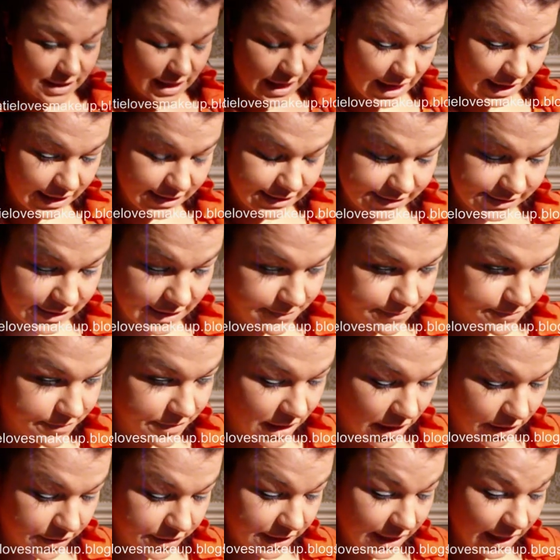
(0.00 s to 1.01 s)
Excellent.
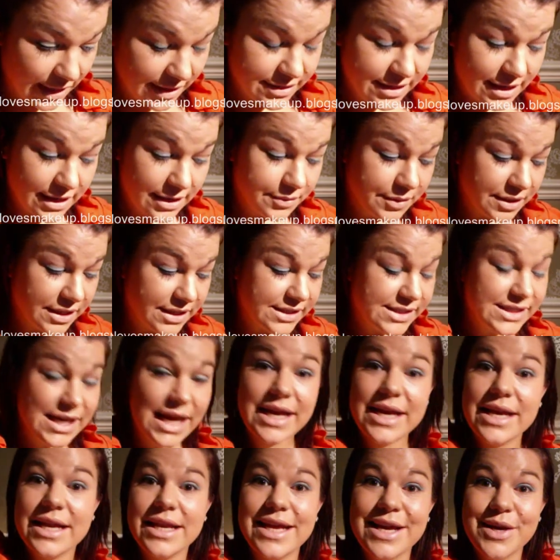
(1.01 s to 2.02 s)
Okay, then I'm going to
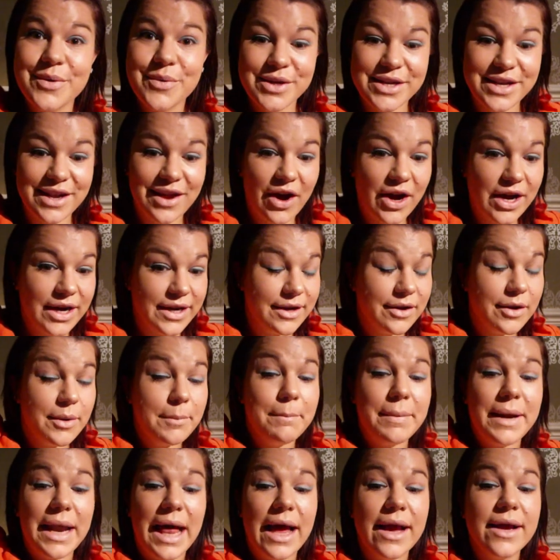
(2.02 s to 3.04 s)
take a liquid liner in
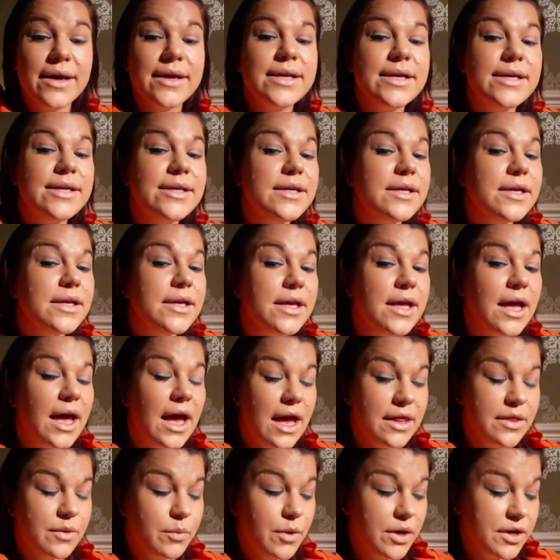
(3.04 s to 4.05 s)
black,
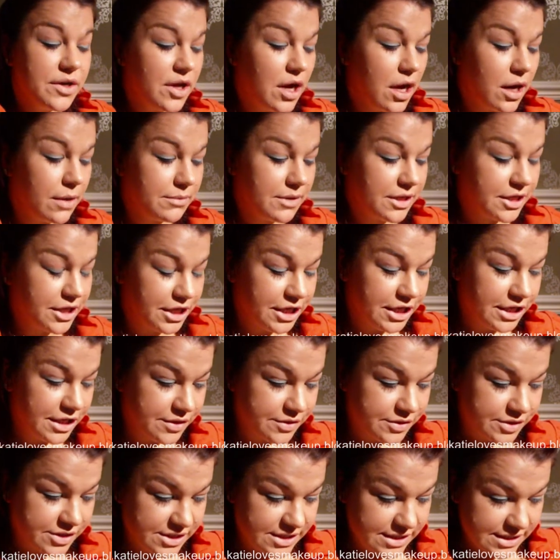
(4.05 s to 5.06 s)
and the one that I'm going to
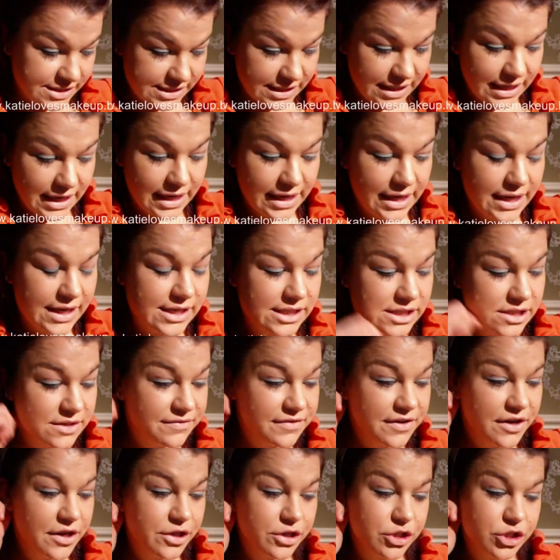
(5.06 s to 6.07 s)
use today is
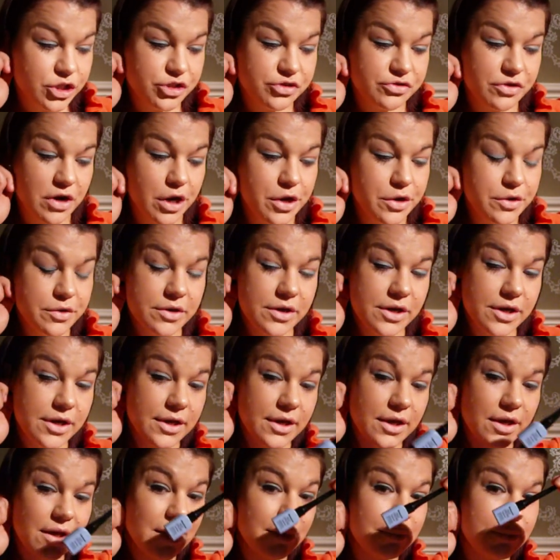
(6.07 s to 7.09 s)
Fast Stroke
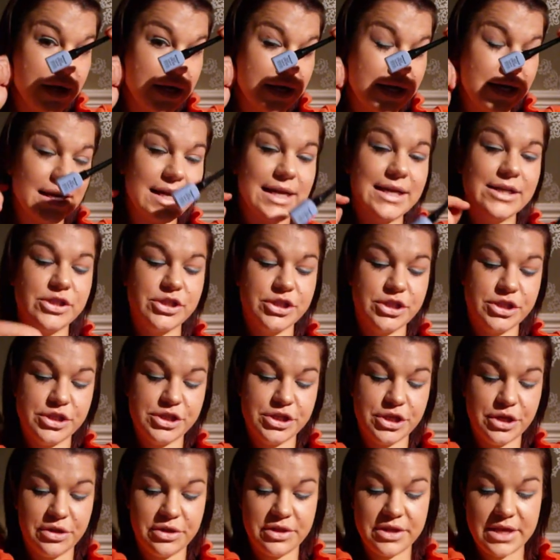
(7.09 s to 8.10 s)
by Collection
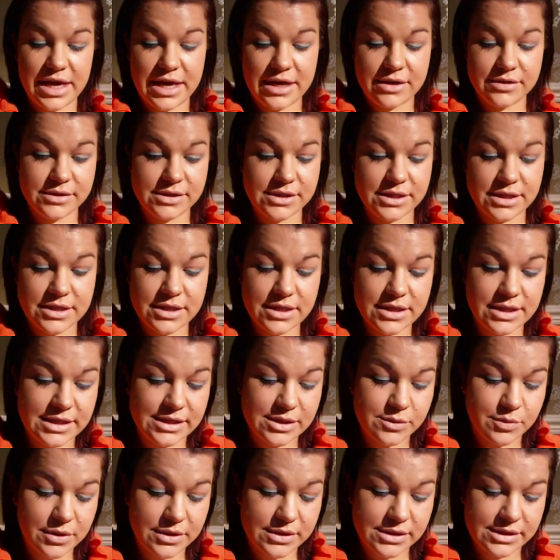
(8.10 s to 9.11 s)
2000, and
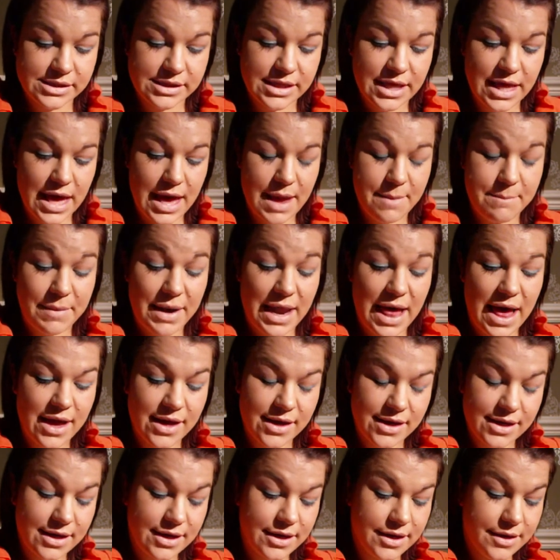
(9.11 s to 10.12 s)
this one's their black.